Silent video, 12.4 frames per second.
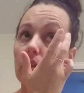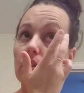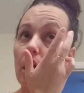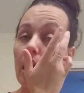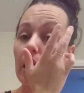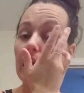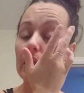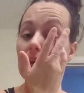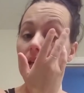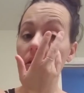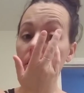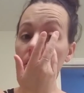a lot, and
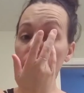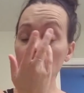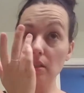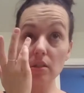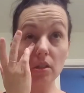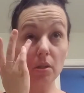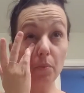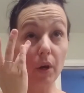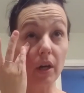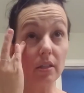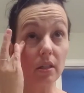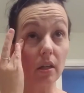I literally just
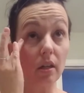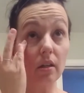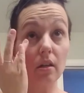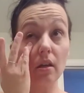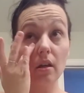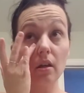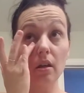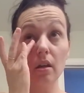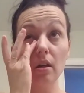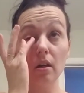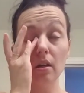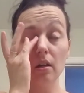press it in.
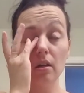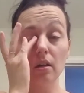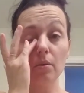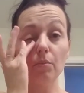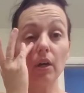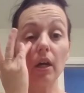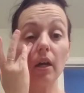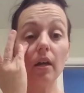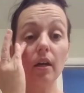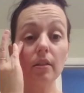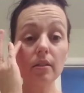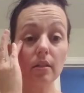
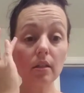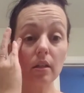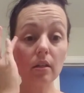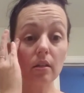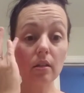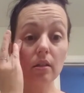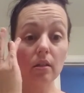Press it in.